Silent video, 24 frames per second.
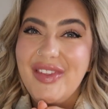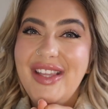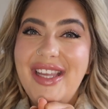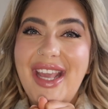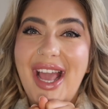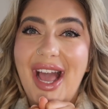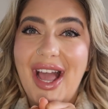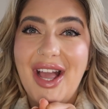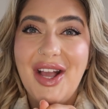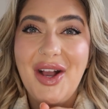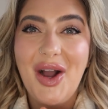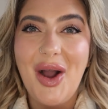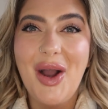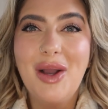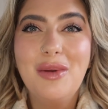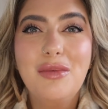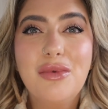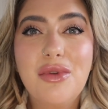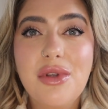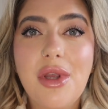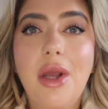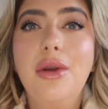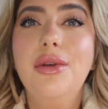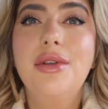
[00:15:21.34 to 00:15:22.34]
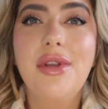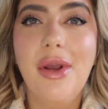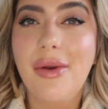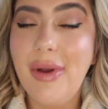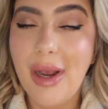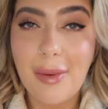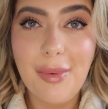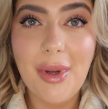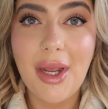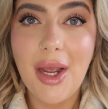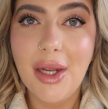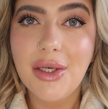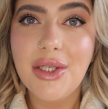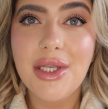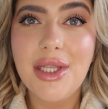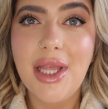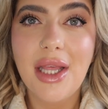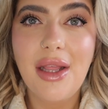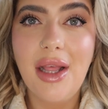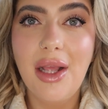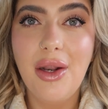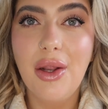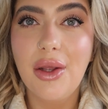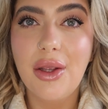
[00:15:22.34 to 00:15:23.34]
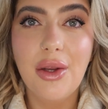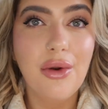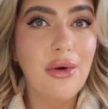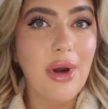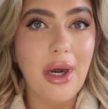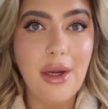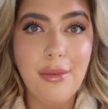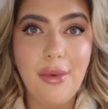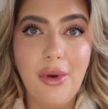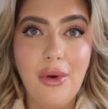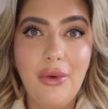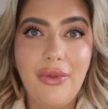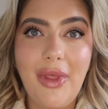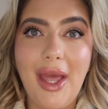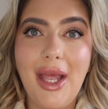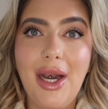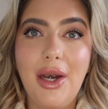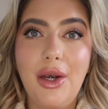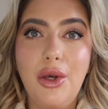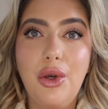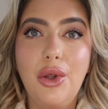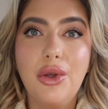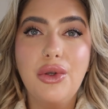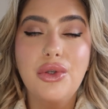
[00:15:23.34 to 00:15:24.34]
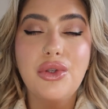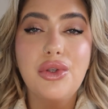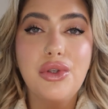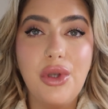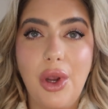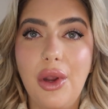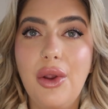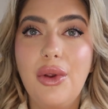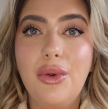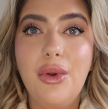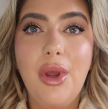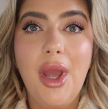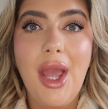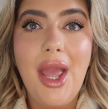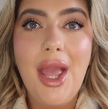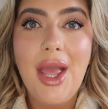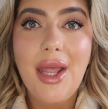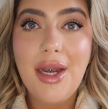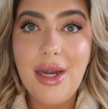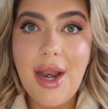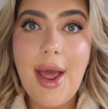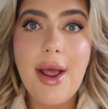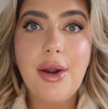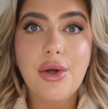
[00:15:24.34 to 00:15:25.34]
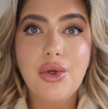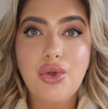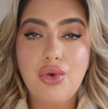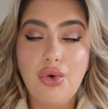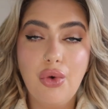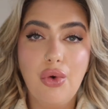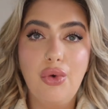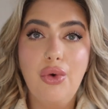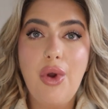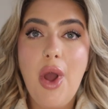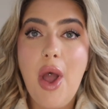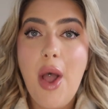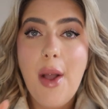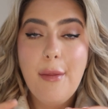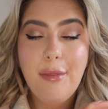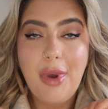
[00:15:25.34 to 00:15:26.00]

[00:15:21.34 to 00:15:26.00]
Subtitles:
Yeah, I'm so happy. I just think they look incredible. They look so natural.